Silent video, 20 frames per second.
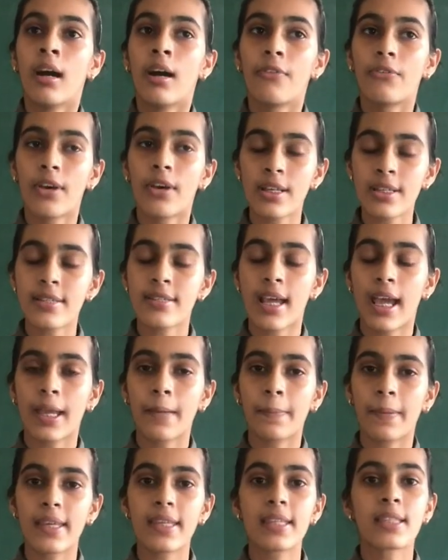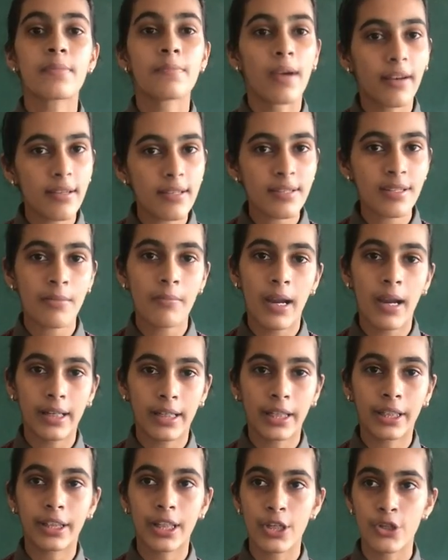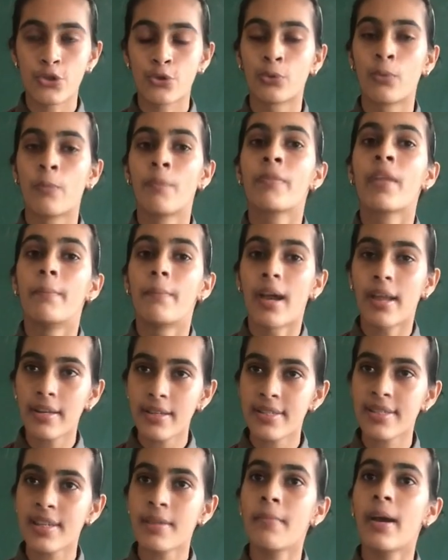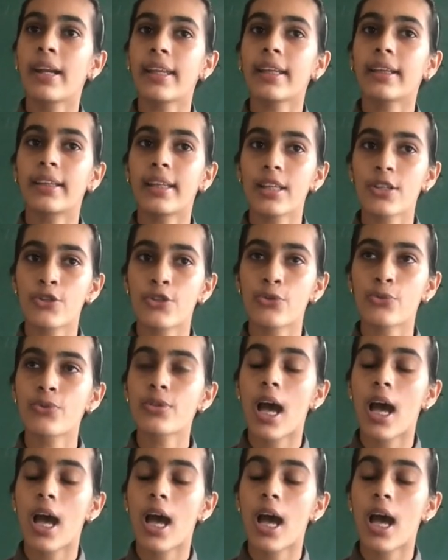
First type is meristematic tissue. Meristematic tissues